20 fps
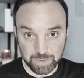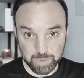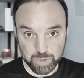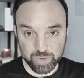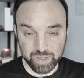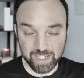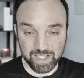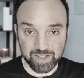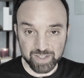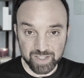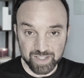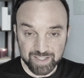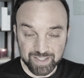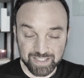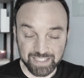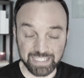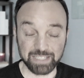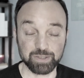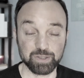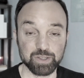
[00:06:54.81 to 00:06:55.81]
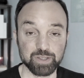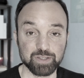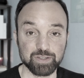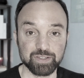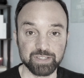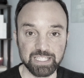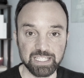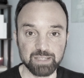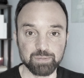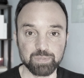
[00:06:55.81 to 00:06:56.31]
strategies in order to
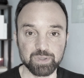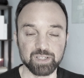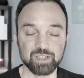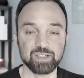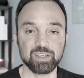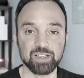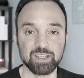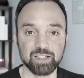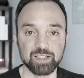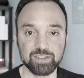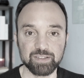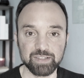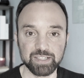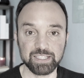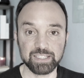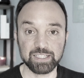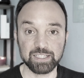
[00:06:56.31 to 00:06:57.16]
keep our heart rate